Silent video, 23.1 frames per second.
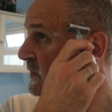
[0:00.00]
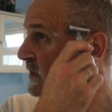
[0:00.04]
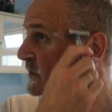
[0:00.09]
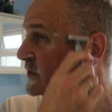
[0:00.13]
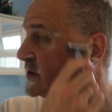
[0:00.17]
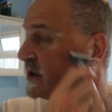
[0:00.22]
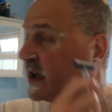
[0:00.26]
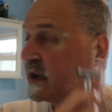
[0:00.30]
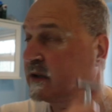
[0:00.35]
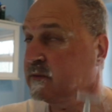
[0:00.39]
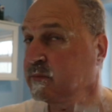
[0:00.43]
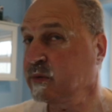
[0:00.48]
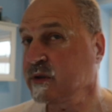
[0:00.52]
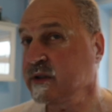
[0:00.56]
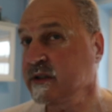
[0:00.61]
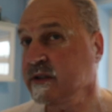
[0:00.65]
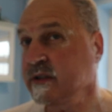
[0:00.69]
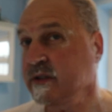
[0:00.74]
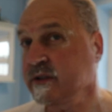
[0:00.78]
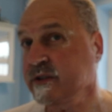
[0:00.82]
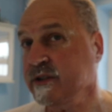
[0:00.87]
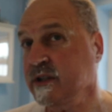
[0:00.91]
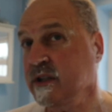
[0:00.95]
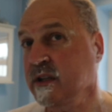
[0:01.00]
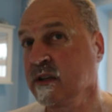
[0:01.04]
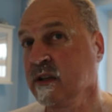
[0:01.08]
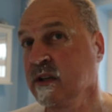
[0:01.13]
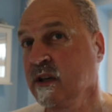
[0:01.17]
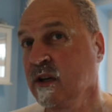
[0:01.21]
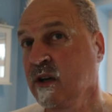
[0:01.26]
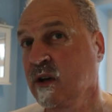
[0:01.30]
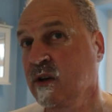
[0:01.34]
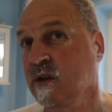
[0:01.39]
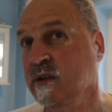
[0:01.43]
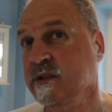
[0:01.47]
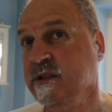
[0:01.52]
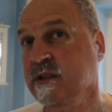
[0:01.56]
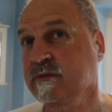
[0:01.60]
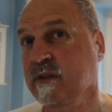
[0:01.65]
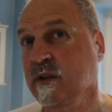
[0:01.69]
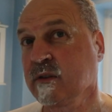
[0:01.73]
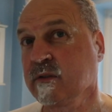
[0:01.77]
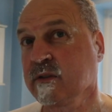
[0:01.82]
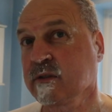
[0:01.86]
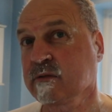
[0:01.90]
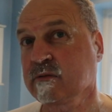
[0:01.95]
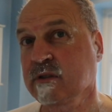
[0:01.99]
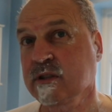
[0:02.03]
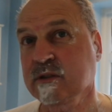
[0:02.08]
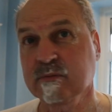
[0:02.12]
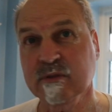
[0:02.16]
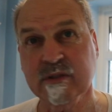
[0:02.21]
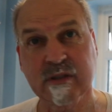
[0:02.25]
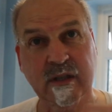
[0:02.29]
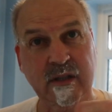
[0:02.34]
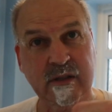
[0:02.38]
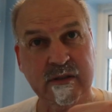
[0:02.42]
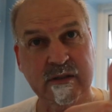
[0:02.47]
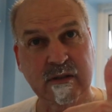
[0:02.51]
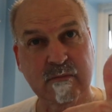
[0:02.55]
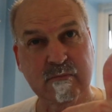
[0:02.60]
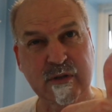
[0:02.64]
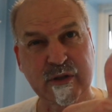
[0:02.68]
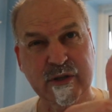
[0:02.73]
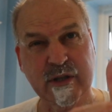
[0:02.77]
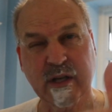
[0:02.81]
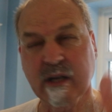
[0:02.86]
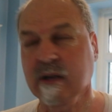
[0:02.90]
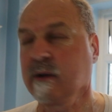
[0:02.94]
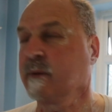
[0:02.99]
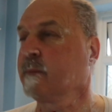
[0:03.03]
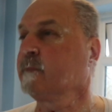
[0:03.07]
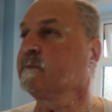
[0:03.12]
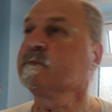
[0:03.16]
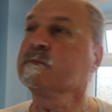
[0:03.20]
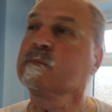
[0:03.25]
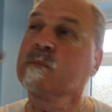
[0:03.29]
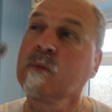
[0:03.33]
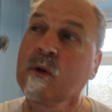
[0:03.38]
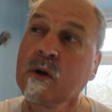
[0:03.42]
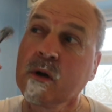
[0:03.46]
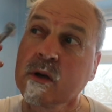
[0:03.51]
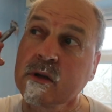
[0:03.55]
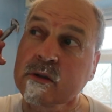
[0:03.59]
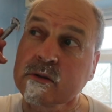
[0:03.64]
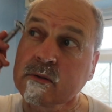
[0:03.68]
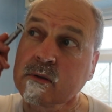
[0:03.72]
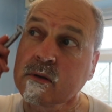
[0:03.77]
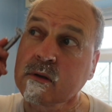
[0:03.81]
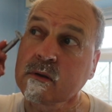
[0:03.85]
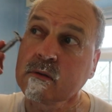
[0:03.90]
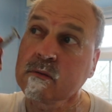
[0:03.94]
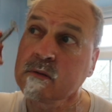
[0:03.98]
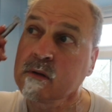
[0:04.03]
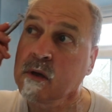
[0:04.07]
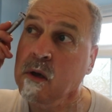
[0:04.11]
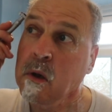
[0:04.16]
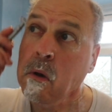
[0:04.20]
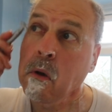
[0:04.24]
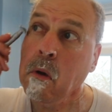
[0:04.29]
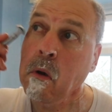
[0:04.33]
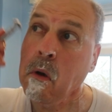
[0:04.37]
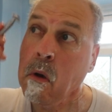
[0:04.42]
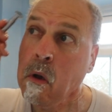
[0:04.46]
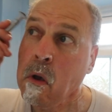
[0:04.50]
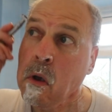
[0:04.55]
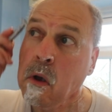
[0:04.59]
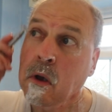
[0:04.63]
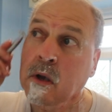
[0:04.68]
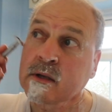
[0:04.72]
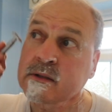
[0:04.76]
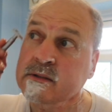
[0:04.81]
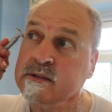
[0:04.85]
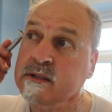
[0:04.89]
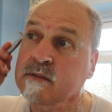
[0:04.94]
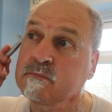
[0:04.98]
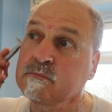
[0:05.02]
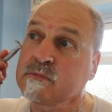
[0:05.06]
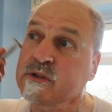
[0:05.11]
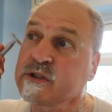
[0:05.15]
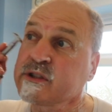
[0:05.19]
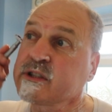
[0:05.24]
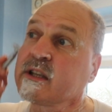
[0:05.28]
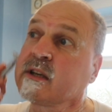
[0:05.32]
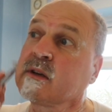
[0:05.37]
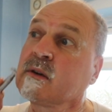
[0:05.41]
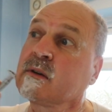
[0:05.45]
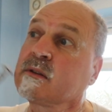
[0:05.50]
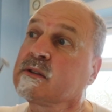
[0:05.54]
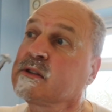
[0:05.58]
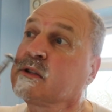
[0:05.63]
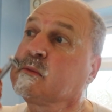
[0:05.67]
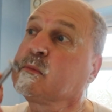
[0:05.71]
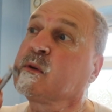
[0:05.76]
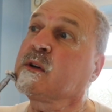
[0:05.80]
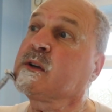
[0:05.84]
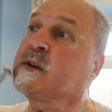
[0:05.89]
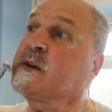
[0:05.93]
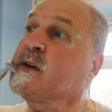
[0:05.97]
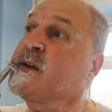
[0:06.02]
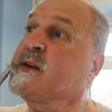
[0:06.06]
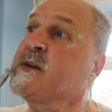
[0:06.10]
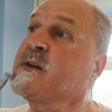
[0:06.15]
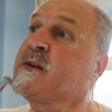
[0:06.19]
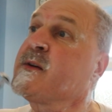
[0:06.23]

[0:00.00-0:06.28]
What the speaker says: If you know anybody that's on their own at Christmas, give them a shout as well. Give them a shout, you might.